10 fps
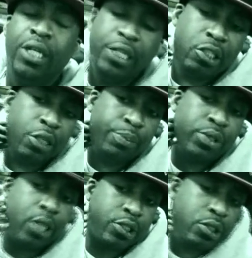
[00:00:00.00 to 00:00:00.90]
He's under
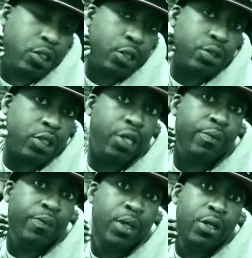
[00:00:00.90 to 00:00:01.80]
production deal to
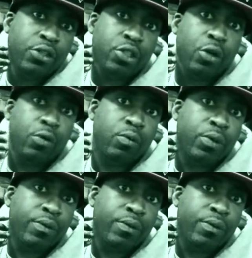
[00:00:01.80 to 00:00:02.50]
him. So